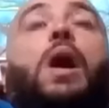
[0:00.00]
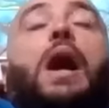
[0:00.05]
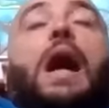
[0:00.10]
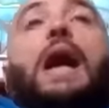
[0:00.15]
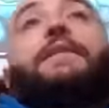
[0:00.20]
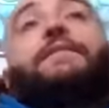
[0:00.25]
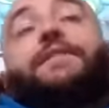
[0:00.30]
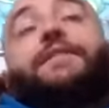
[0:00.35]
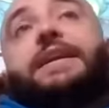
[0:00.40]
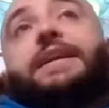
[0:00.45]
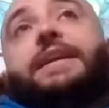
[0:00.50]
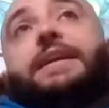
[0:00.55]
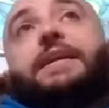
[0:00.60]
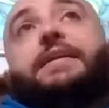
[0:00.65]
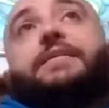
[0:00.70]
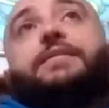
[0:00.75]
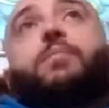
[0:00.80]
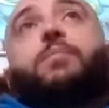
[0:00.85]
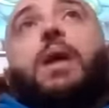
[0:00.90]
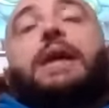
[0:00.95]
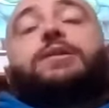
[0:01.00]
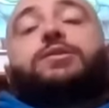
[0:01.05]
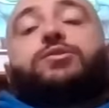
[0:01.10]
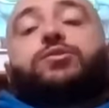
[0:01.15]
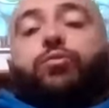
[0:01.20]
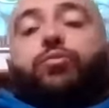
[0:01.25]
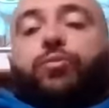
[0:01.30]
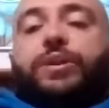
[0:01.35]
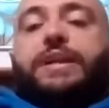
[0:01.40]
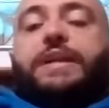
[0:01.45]
Well, I think my
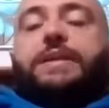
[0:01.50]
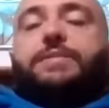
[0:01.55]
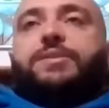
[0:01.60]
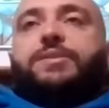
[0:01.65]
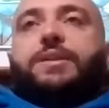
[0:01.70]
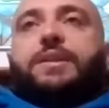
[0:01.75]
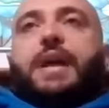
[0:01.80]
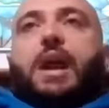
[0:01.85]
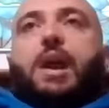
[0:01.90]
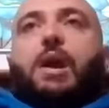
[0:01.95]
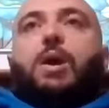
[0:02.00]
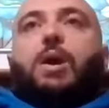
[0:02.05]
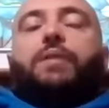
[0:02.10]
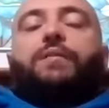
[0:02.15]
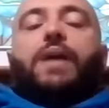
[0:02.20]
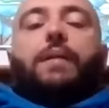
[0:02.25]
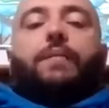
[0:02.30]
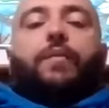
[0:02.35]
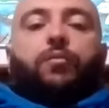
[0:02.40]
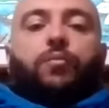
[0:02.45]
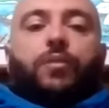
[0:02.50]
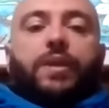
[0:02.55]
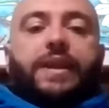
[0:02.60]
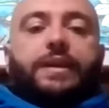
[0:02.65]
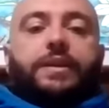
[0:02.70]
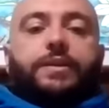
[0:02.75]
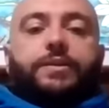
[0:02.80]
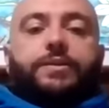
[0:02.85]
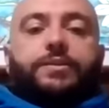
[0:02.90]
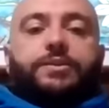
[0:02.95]
dream scenario, if I'm the
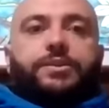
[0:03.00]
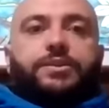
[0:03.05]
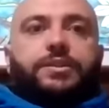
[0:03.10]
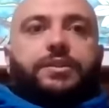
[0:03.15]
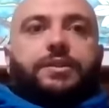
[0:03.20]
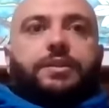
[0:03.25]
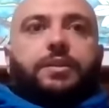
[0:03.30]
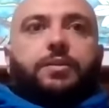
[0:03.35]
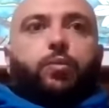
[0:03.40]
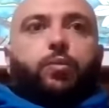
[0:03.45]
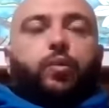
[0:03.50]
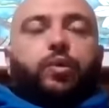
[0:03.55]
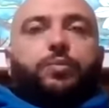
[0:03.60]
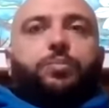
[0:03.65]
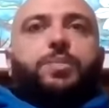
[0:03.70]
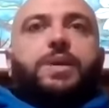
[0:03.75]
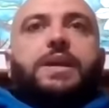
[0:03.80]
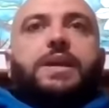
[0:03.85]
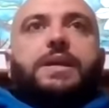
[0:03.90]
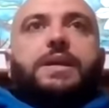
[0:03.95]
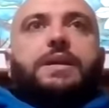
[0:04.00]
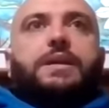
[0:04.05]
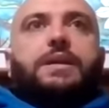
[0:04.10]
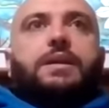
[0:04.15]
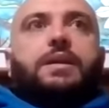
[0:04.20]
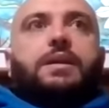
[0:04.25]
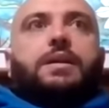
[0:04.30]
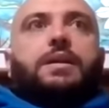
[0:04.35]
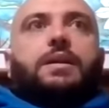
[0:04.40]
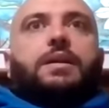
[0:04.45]
Raiders, would
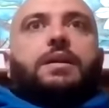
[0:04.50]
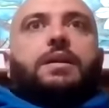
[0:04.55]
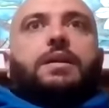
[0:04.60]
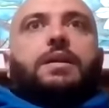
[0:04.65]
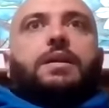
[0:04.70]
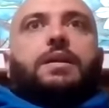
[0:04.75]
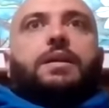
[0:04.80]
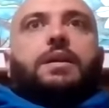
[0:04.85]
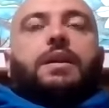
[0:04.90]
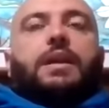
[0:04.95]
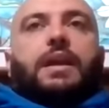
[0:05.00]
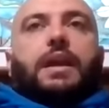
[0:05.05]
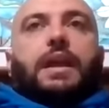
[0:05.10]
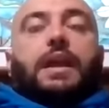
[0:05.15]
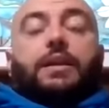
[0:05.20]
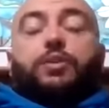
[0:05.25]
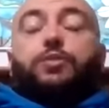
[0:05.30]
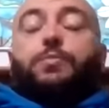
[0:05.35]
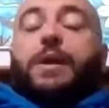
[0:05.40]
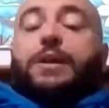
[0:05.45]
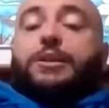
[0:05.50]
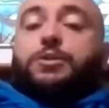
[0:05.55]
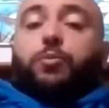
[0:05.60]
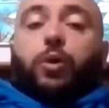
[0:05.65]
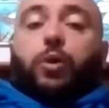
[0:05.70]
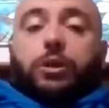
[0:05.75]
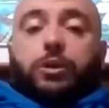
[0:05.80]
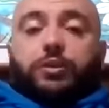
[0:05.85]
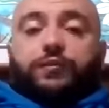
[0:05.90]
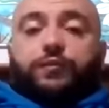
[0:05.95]
be, you
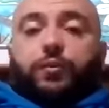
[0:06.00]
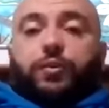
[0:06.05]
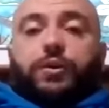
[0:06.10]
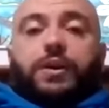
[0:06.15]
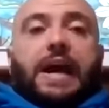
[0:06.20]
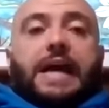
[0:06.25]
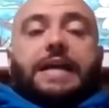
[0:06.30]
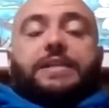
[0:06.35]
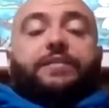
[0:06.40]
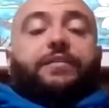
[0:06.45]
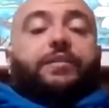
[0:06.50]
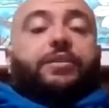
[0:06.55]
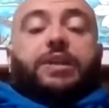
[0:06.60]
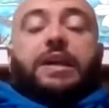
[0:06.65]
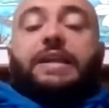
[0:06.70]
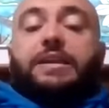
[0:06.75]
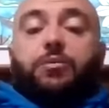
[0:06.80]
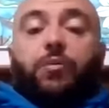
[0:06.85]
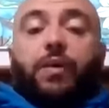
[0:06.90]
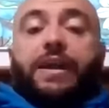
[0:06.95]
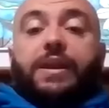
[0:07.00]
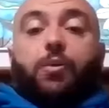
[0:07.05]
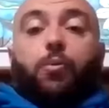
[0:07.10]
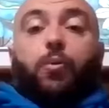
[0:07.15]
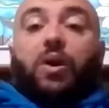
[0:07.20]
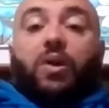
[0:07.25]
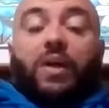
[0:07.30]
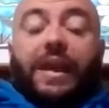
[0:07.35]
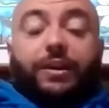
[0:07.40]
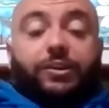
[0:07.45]
mentioned one of those four guys. If there's any way that
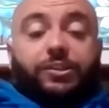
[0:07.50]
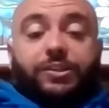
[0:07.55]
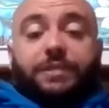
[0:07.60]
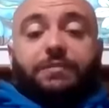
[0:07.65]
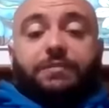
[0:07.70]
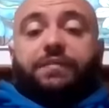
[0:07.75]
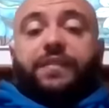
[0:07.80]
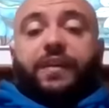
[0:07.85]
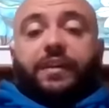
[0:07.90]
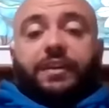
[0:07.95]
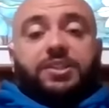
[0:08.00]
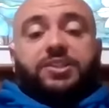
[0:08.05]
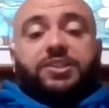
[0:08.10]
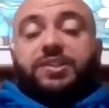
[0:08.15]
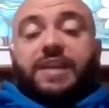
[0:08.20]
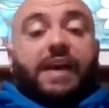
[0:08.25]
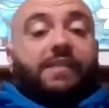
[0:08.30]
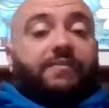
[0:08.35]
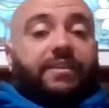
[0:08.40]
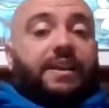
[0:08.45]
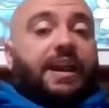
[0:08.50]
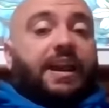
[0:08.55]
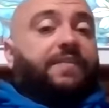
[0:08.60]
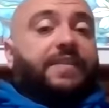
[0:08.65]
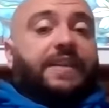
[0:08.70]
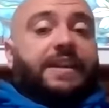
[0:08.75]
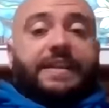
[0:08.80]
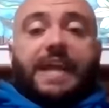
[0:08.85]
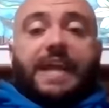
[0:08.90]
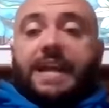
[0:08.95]
Will Anderson ever fell to seven, I
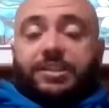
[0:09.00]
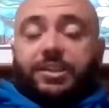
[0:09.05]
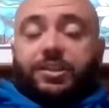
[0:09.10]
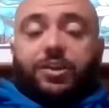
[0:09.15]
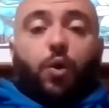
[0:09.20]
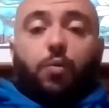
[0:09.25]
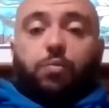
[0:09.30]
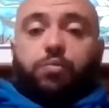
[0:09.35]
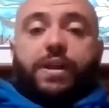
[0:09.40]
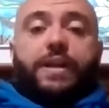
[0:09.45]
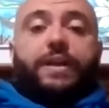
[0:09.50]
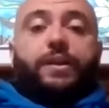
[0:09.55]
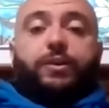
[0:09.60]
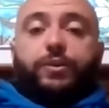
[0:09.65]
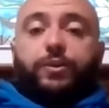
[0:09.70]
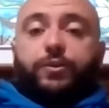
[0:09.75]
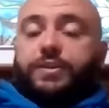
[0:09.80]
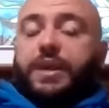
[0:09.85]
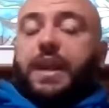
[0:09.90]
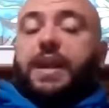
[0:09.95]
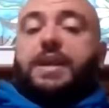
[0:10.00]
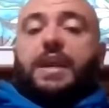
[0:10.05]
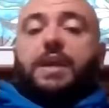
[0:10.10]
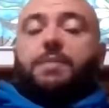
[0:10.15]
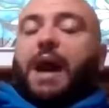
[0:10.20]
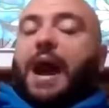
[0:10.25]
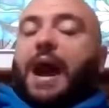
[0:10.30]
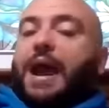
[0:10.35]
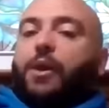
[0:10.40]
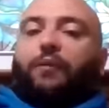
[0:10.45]
think that's a no-brainer. You take
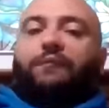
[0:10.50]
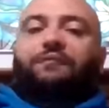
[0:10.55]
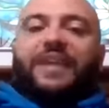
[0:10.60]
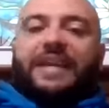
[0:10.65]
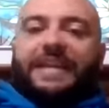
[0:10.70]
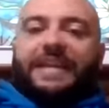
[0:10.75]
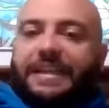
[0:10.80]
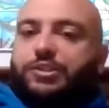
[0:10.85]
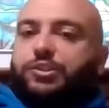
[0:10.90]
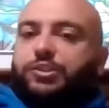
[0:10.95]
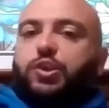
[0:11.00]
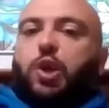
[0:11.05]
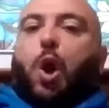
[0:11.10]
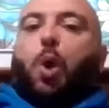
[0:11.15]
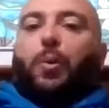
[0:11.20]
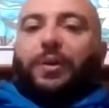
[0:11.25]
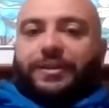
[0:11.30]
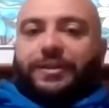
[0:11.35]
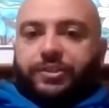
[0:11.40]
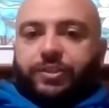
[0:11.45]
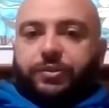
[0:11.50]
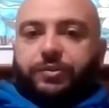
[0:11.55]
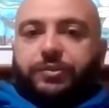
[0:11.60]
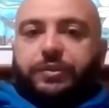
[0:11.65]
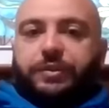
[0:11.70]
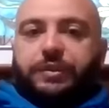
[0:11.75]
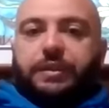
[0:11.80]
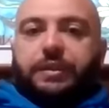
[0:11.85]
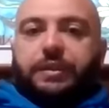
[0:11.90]
him. I don't think he's going to.